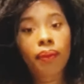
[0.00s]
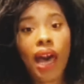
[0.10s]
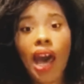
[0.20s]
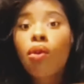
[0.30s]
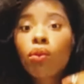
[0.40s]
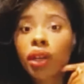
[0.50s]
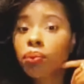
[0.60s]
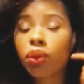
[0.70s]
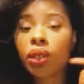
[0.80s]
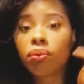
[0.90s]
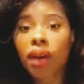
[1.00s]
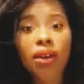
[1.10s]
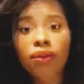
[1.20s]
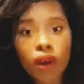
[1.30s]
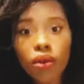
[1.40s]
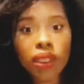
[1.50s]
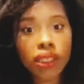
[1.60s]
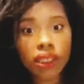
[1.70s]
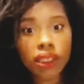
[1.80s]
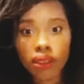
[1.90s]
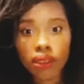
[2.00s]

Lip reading: I wouldn't put my focus on that.